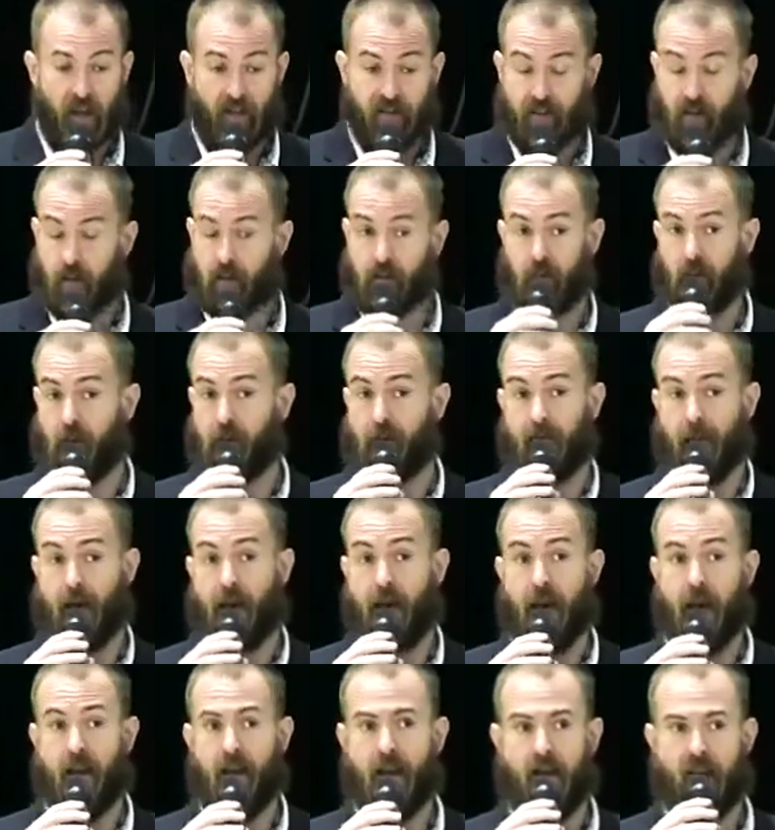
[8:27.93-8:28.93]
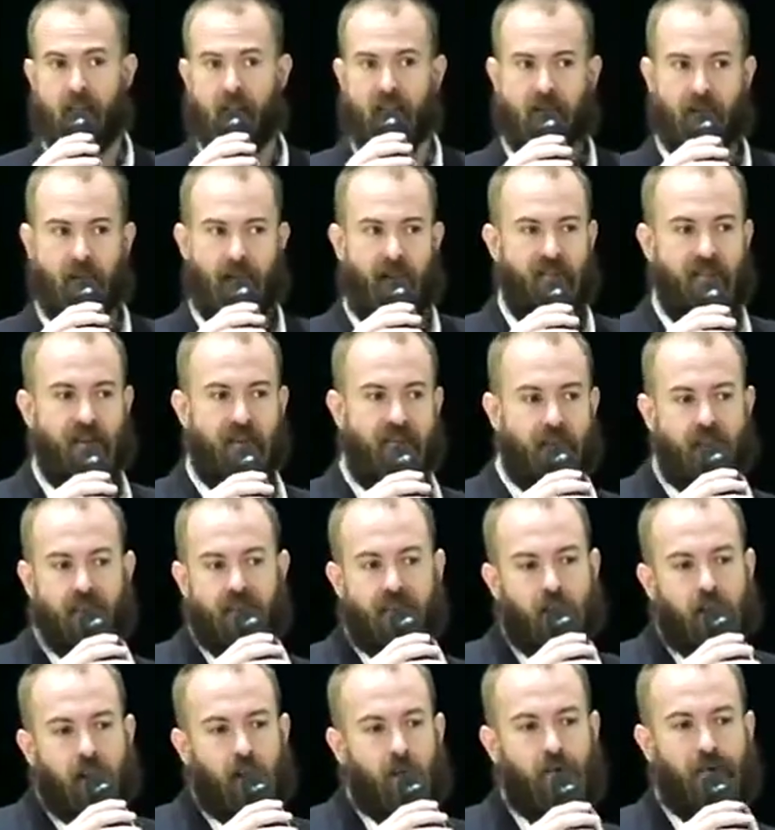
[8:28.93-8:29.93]
And so I was really mad, and I think
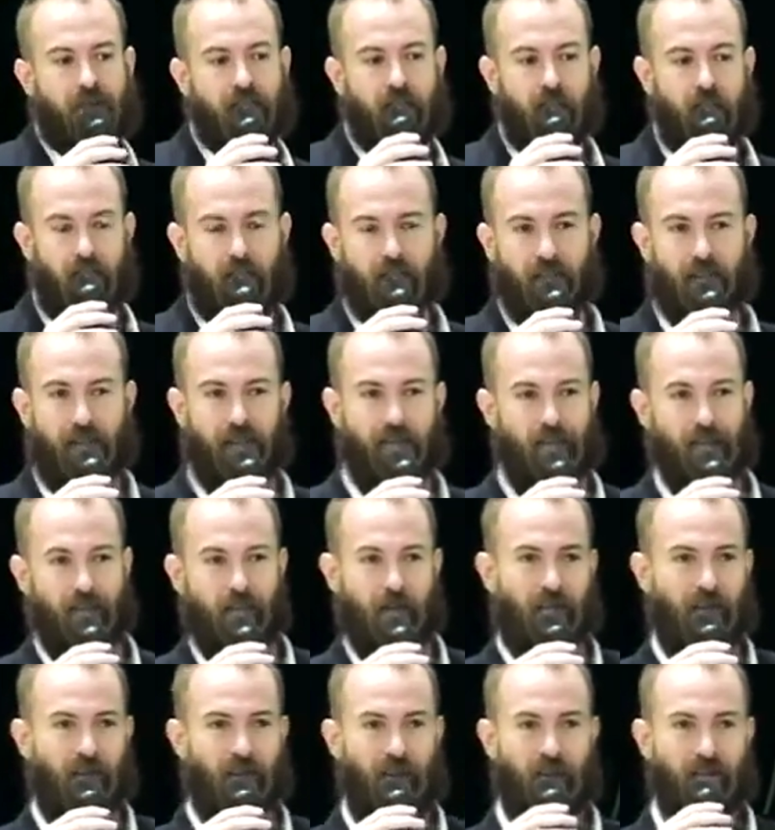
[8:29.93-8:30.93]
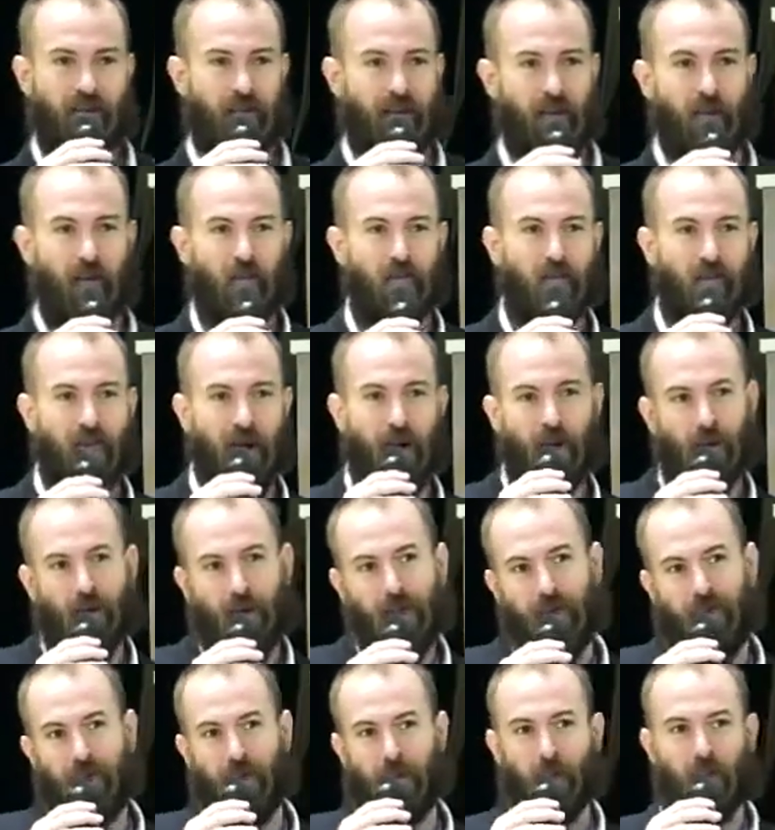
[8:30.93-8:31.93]
they thought I was going to give them a very,
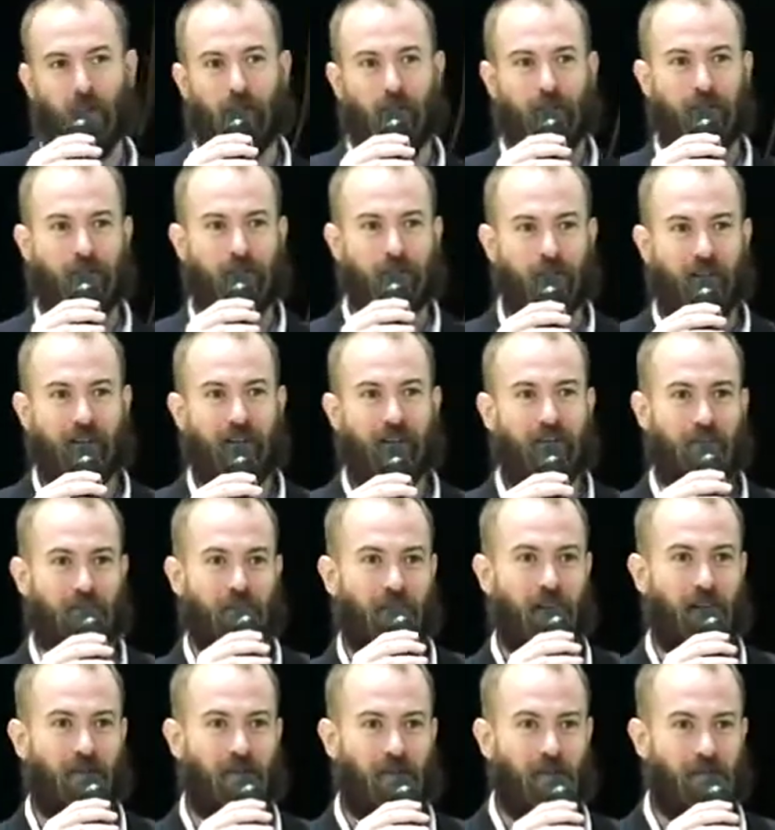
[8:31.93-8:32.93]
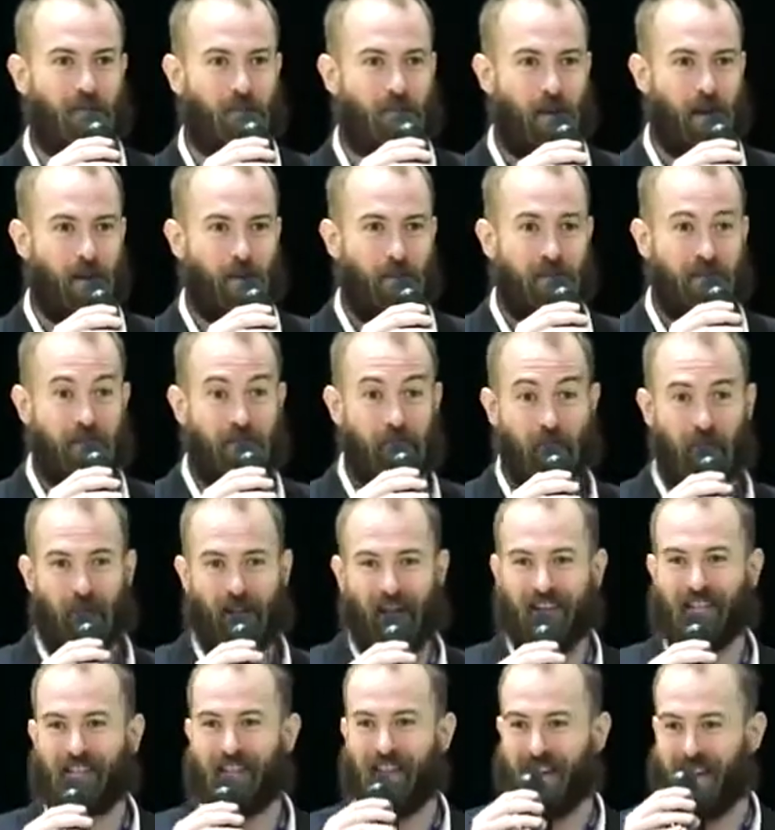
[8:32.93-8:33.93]
flowery, feel-good speech about the promise of
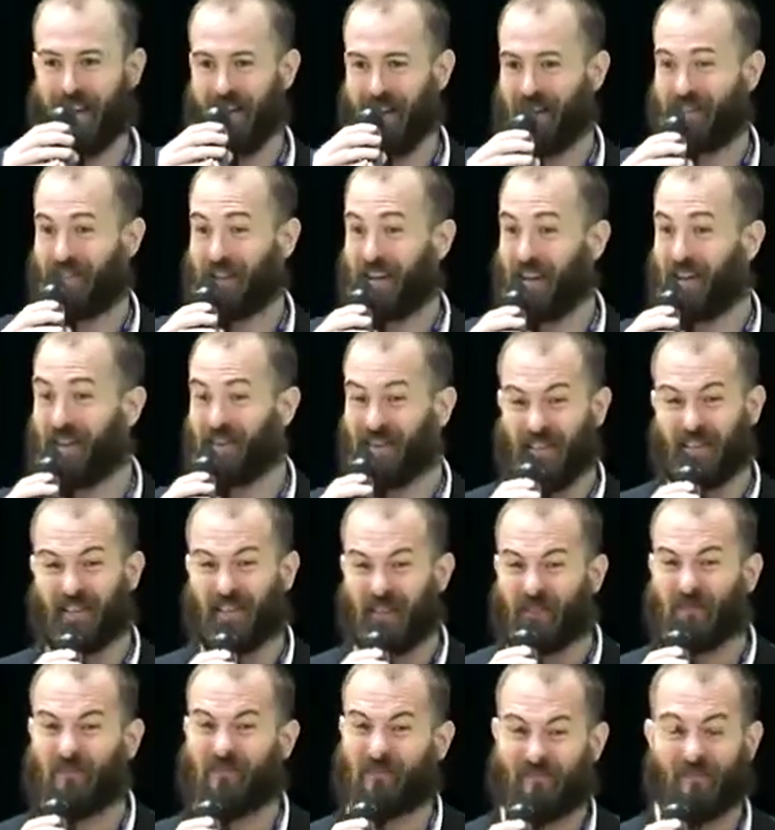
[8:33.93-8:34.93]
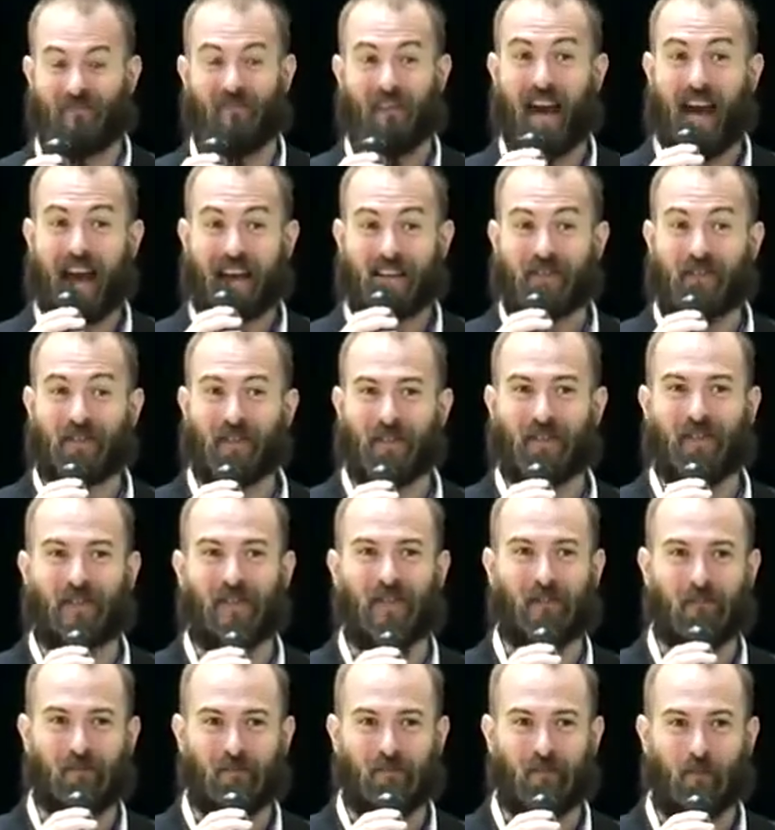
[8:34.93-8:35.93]
blockchain, and instead I was like, you
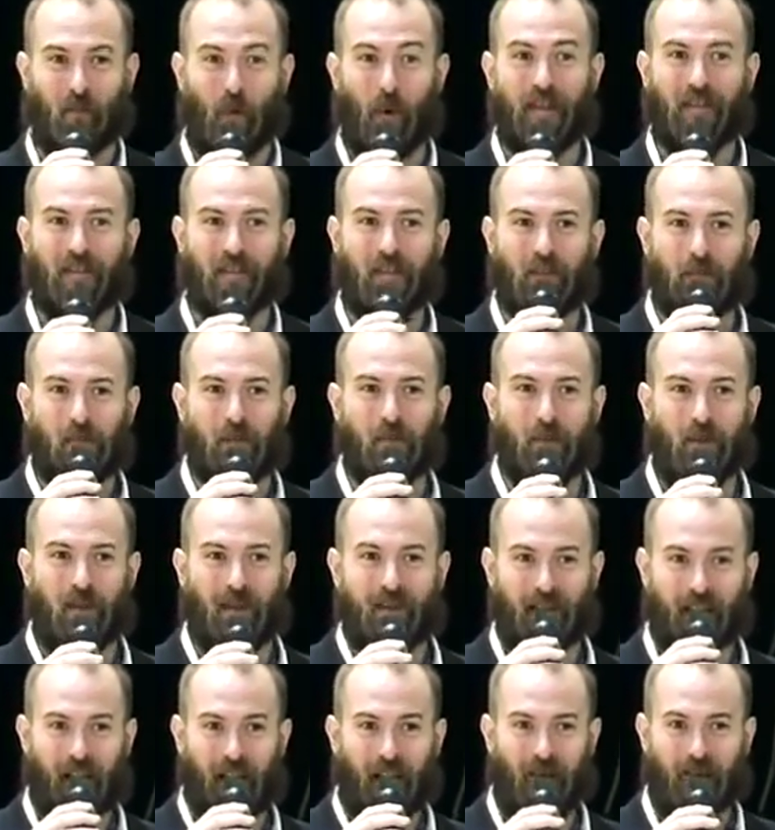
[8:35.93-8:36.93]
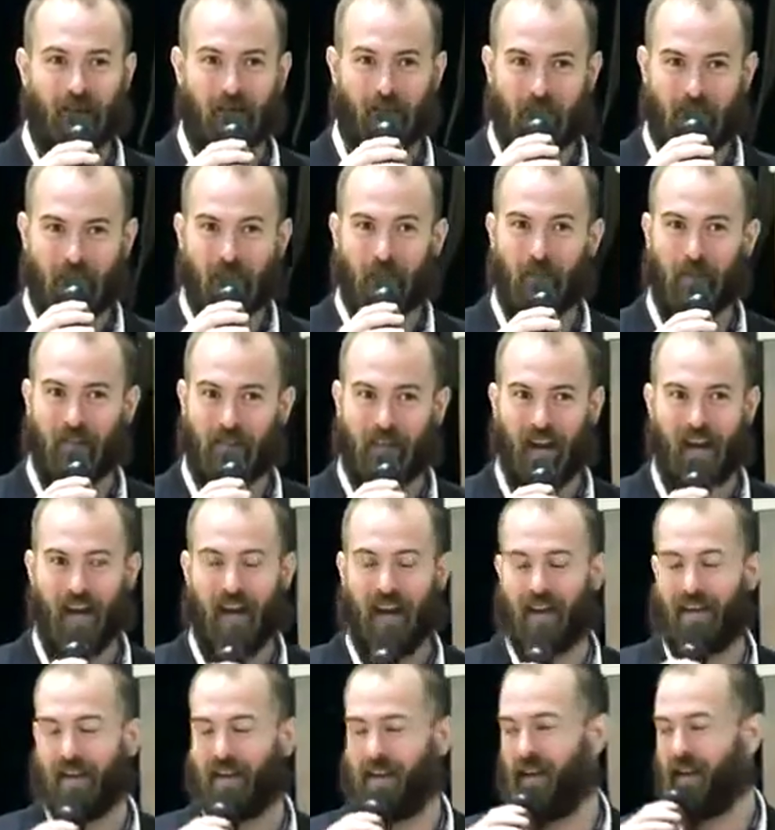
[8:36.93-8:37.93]
bastards wasted $2 billion and people
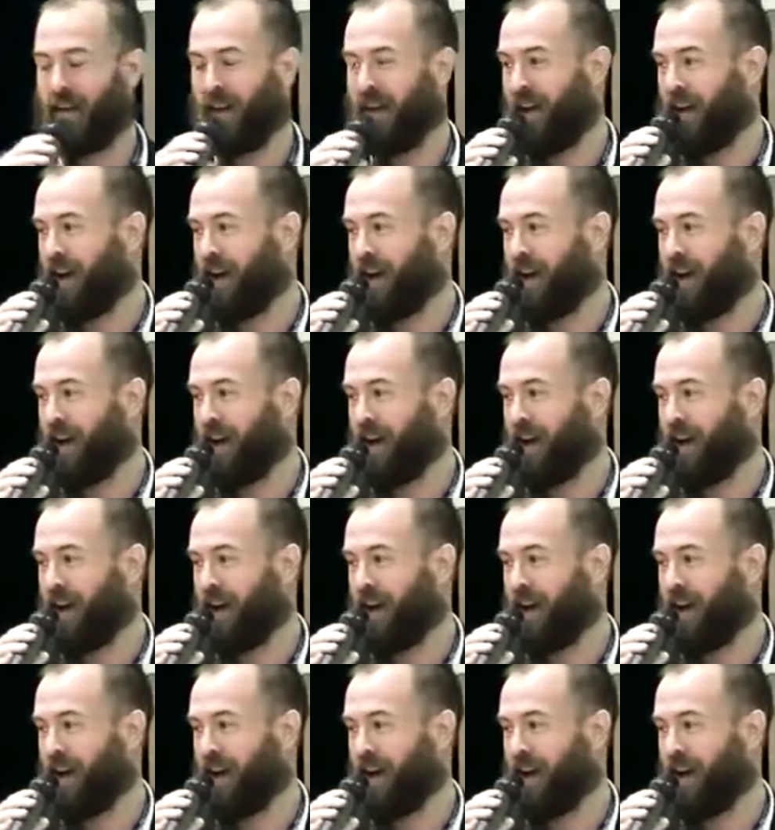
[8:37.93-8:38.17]
died.